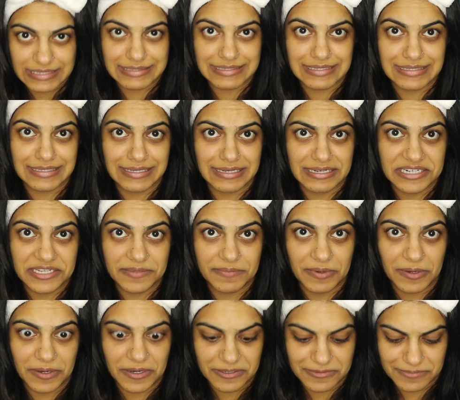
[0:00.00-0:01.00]
Is this a honey
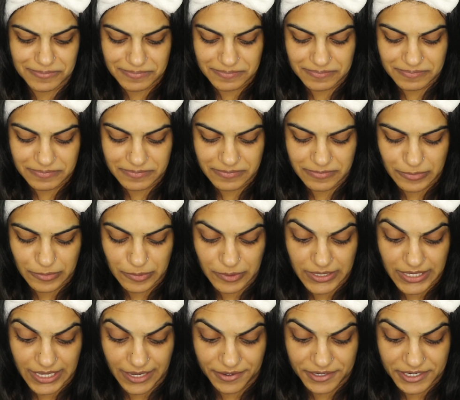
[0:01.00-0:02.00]
balm
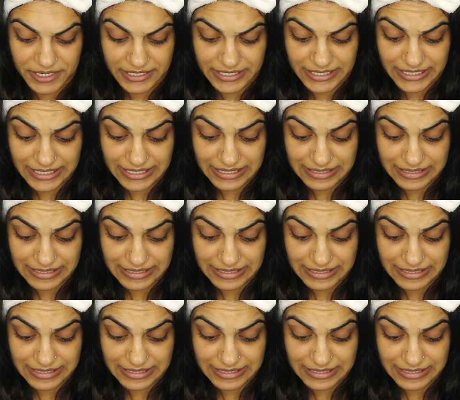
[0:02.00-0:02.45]
without honey?